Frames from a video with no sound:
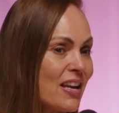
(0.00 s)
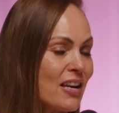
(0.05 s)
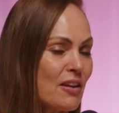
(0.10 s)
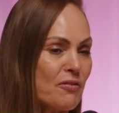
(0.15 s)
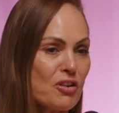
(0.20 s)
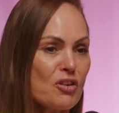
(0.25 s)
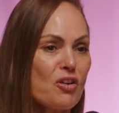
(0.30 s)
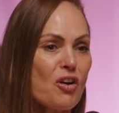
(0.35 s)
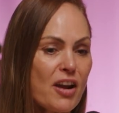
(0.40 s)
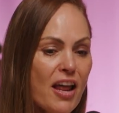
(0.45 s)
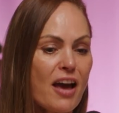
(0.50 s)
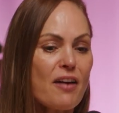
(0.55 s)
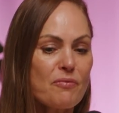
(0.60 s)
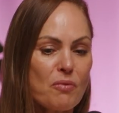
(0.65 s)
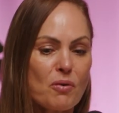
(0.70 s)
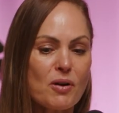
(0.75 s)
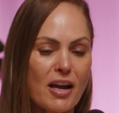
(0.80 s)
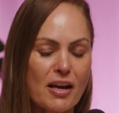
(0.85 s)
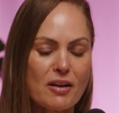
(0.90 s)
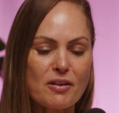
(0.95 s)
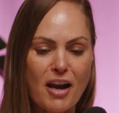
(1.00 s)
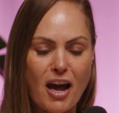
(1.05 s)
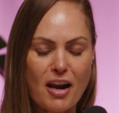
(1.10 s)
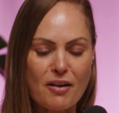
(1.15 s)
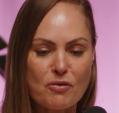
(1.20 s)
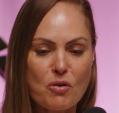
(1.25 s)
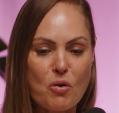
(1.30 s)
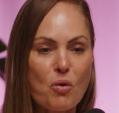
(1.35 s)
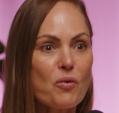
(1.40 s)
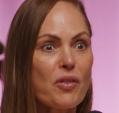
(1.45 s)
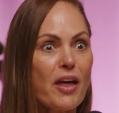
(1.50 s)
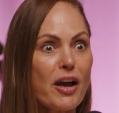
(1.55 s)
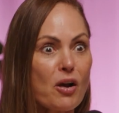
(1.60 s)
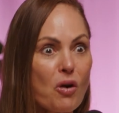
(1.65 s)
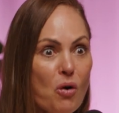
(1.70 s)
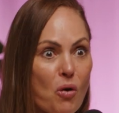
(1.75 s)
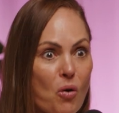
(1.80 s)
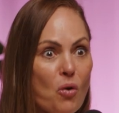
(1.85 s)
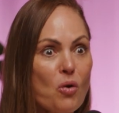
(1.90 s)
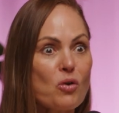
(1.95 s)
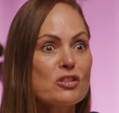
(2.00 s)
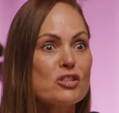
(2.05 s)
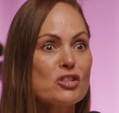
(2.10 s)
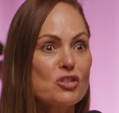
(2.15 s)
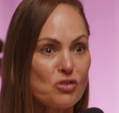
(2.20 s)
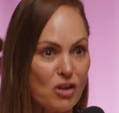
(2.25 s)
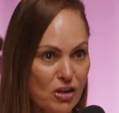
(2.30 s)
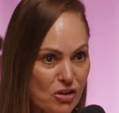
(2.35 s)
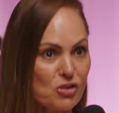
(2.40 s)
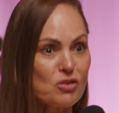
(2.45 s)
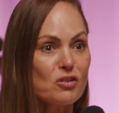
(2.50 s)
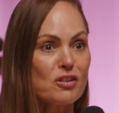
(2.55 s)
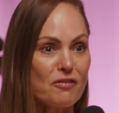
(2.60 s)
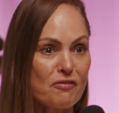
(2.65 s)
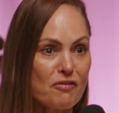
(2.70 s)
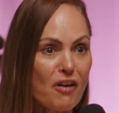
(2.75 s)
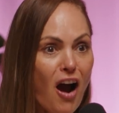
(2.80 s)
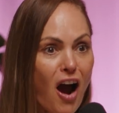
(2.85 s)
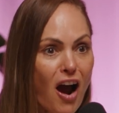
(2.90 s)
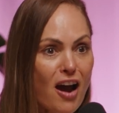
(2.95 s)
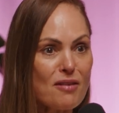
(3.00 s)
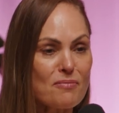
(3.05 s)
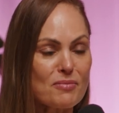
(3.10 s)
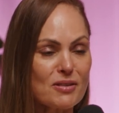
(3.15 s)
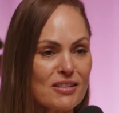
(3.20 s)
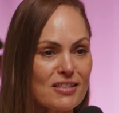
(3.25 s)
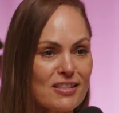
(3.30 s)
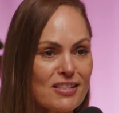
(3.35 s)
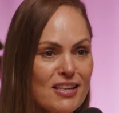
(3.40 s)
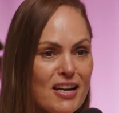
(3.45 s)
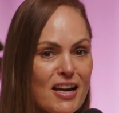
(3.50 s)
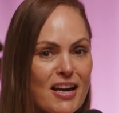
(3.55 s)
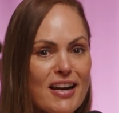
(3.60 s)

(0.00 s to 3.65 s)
if you don't have what I kind of call that core structural environment,